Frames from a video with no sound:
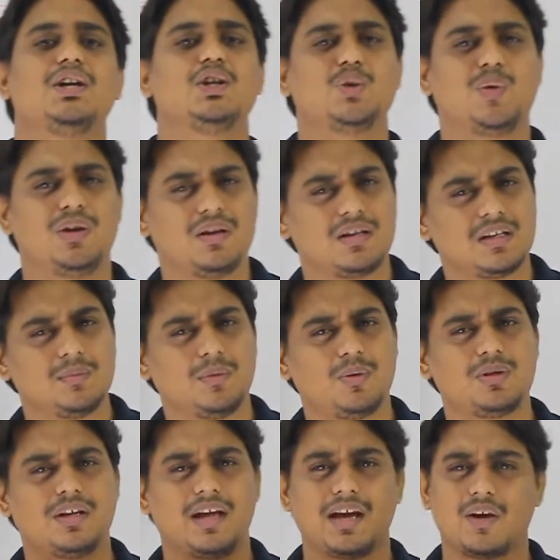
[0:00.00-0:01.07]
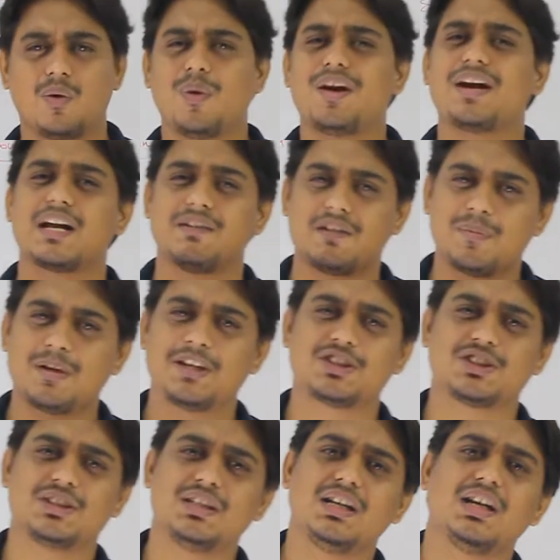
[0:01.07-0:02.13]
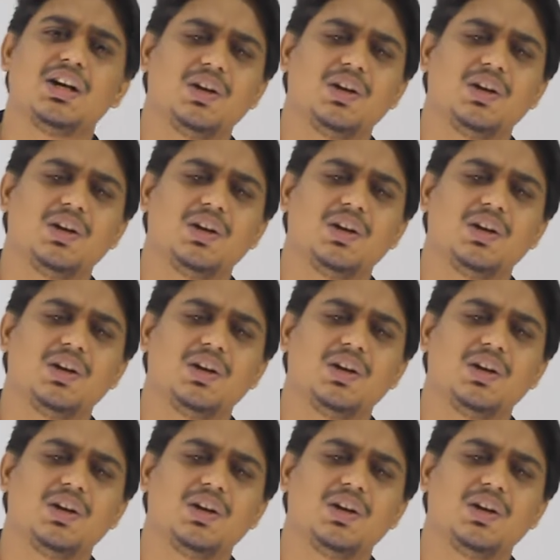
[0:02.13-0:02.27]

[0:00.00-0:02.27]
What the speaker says: You will learn about echo and reverberation.